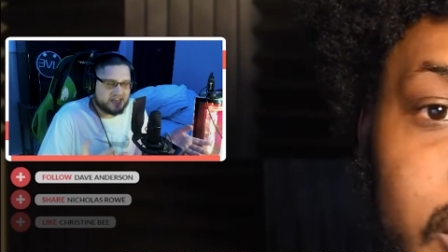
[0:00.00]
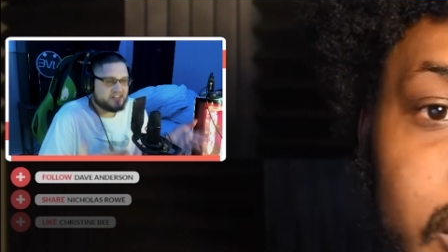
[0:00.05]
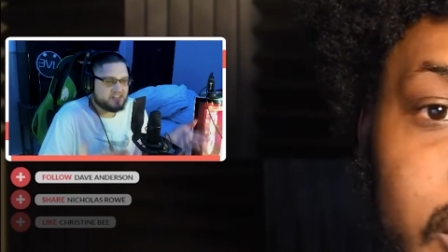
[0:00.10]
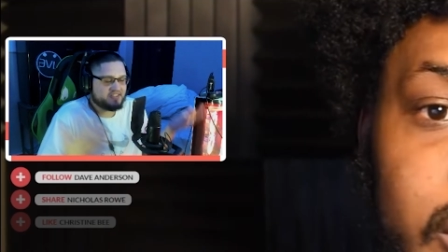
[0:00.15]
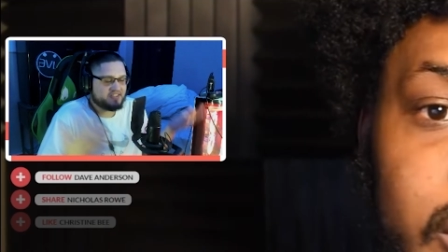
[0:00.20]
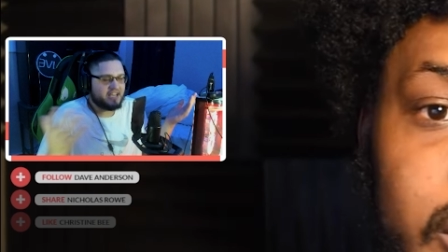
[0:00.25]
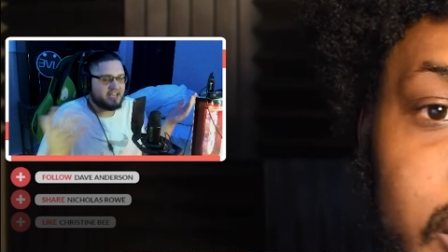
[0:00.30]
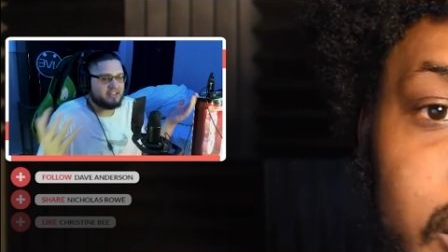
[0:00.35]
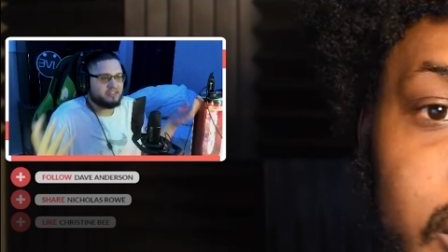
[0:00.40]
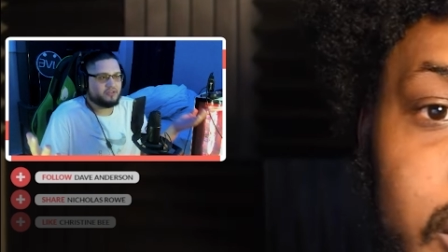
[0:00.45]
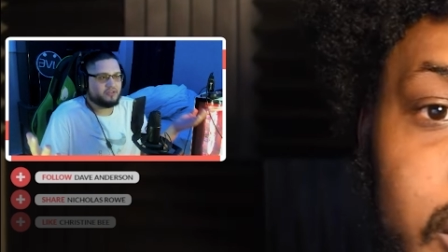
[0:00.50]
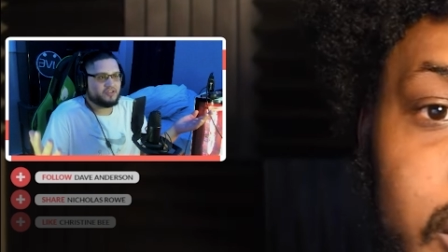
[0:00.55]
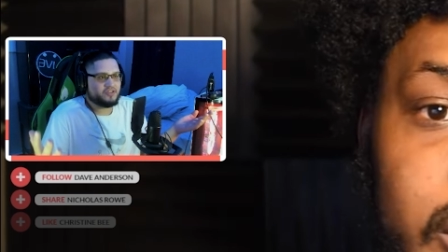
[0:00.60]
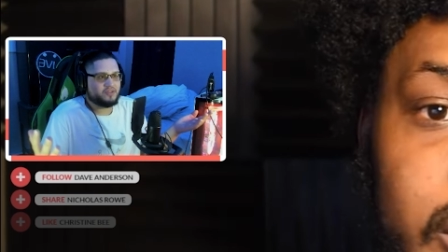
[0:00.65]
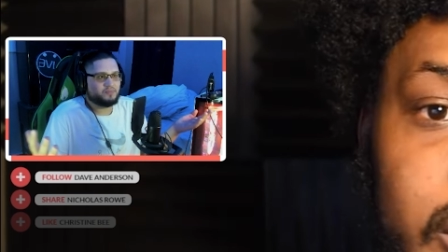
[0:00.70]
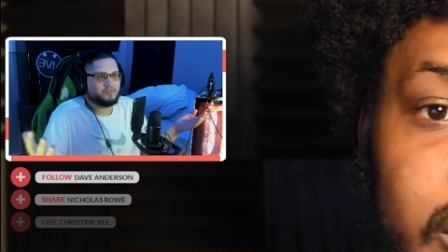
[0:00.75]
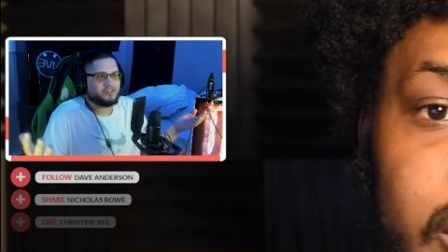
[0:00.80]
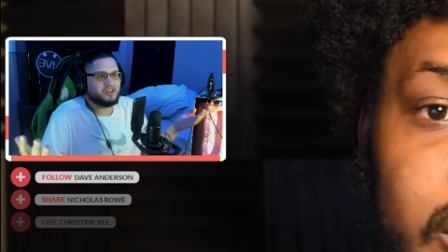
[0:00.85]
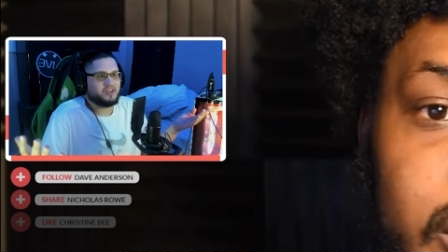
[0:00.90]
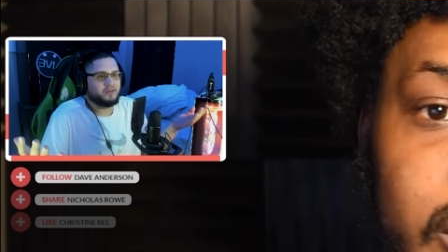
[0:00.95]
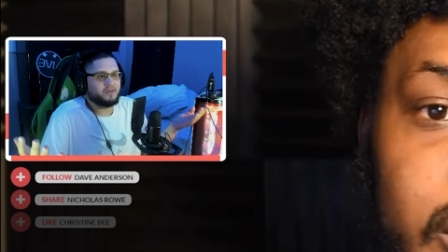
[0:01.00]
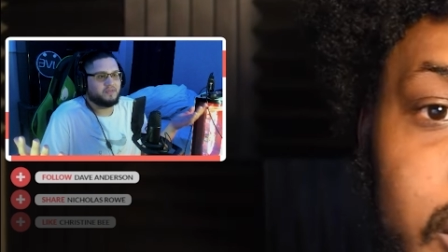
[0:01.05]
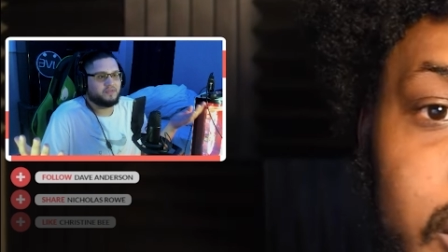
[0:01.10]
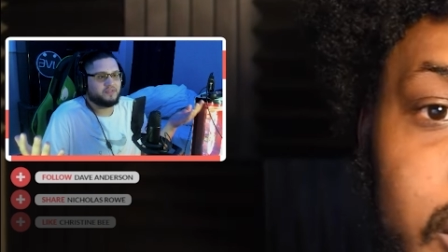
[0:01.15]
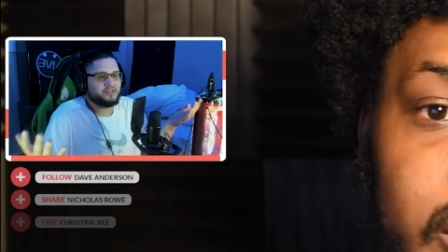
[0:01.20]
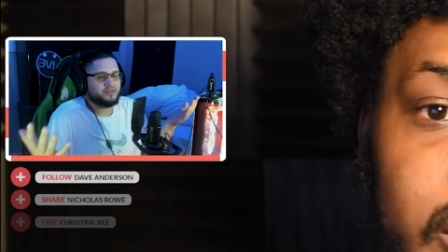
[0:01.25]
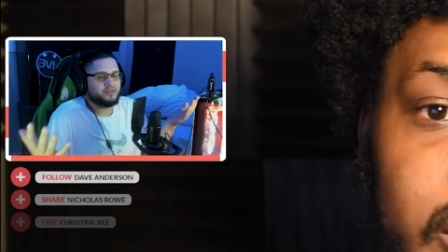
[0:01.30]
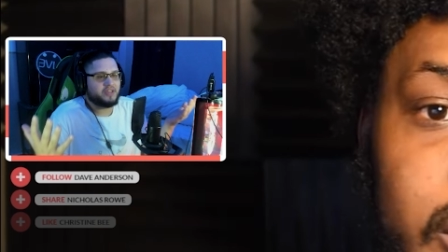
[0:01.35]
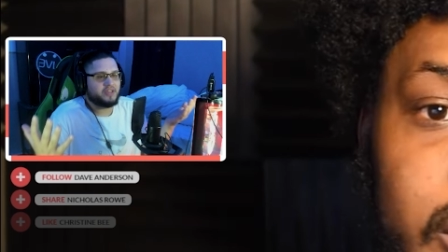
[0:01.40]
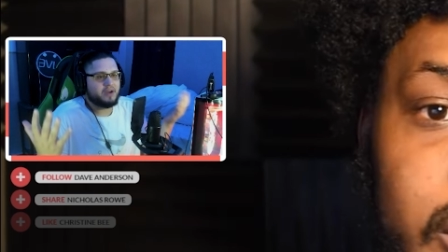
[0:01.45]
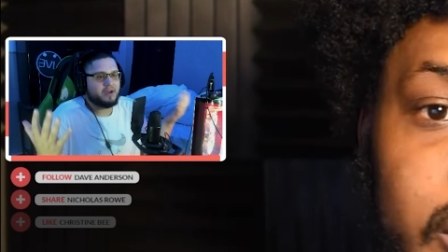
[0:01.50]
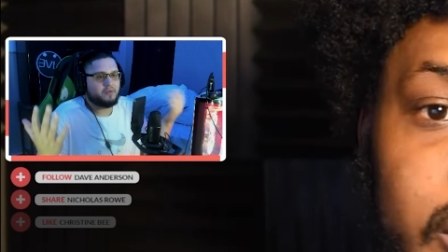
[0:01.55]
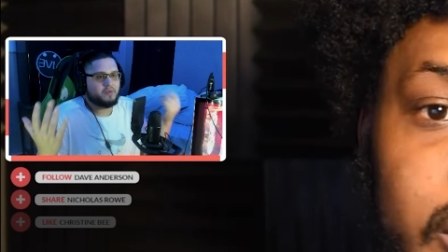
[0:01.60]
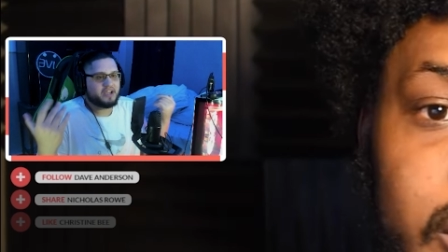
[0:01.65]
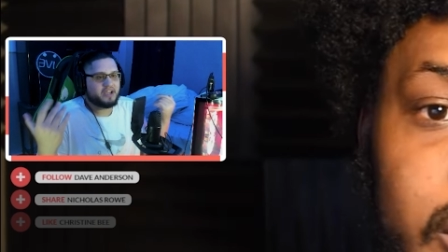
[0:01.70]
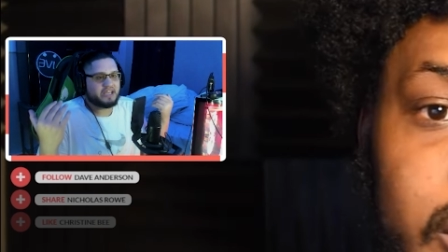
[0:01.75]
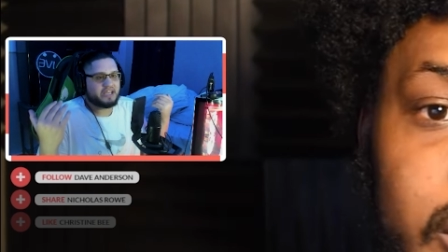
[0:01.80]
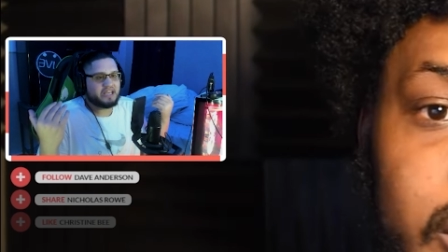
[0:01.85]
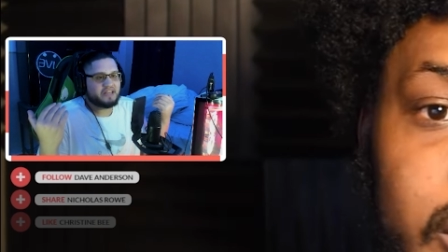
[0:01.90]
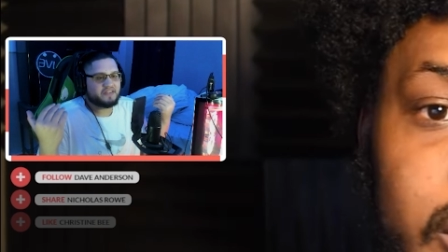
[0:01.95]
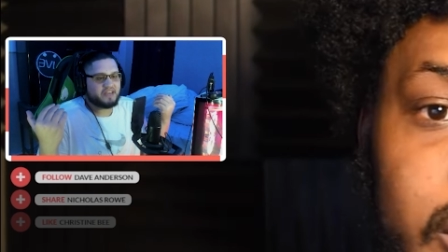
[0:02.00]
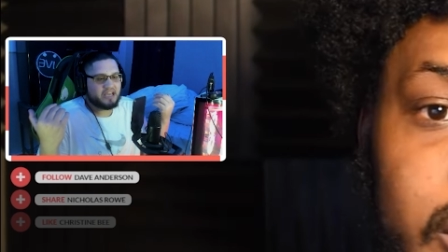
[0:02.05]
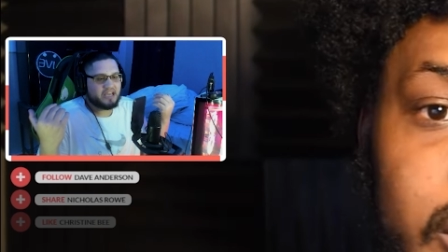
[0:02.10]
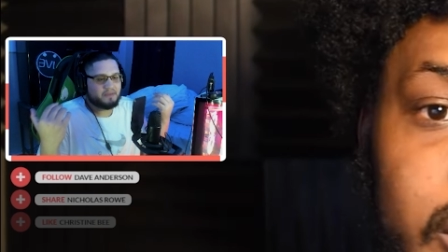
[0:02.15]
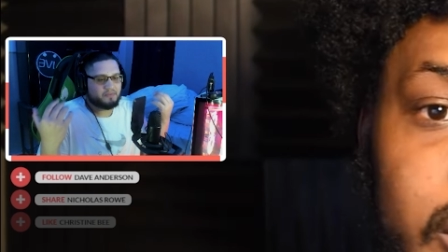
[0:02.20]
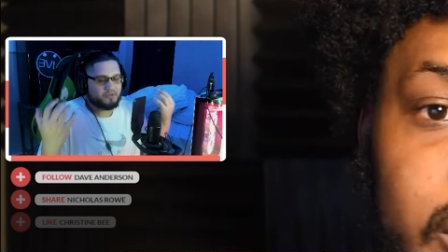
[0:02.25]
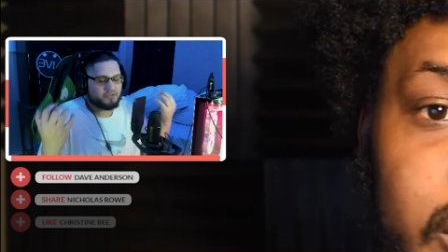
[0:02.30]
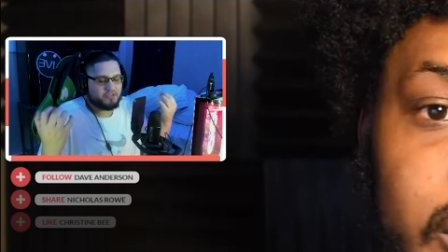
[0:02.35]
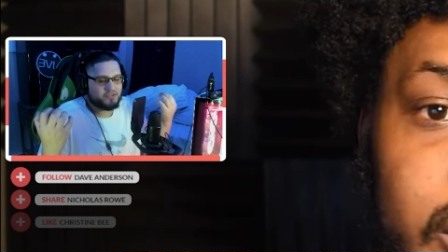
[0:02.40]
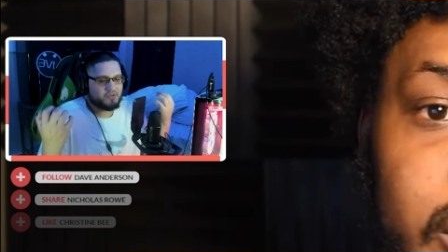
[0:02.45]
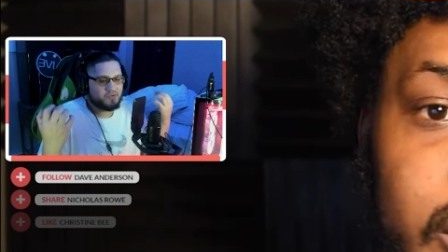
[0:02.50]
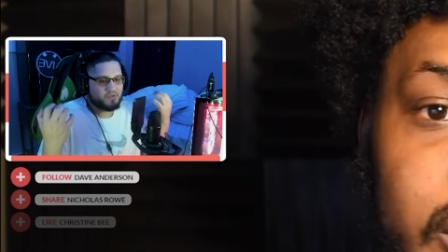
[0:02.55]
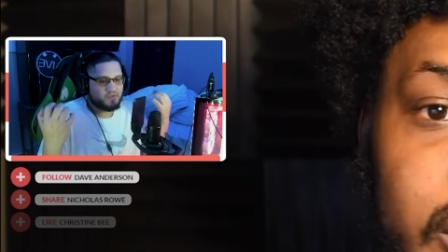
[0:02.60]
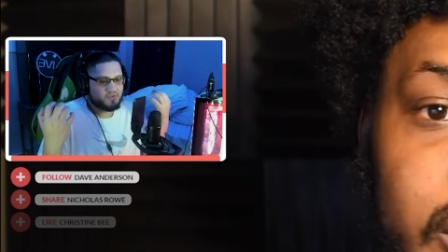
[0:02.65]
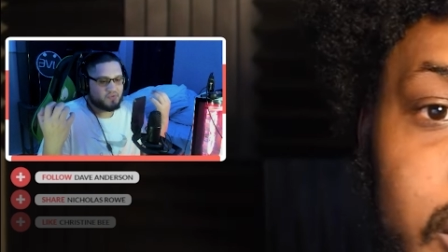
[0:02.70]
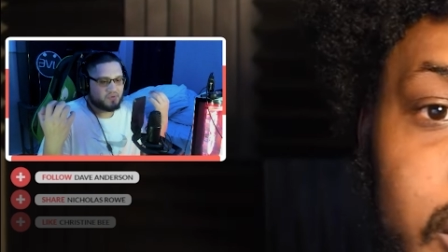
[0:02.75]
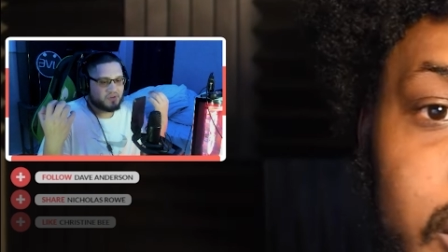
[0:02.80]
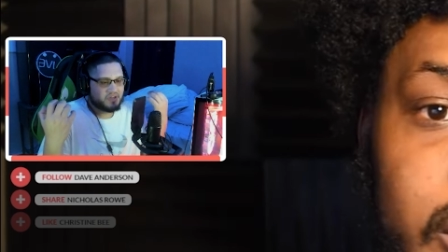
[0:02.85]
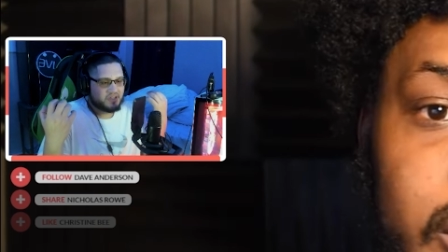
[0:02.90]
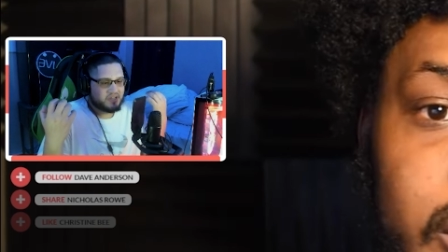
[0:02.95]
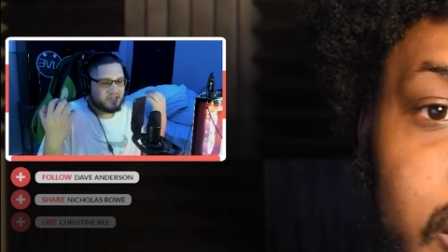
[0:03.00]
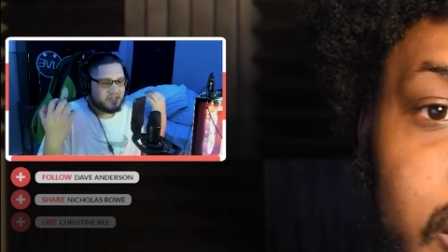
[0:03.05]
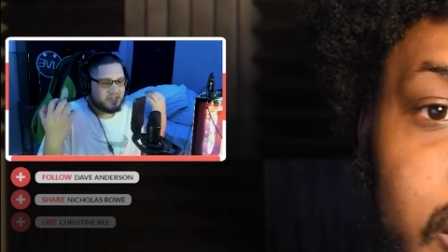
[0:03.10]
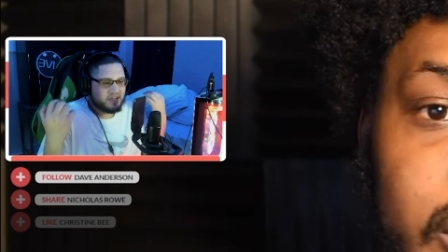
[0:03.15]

he censors himself so that way he's able to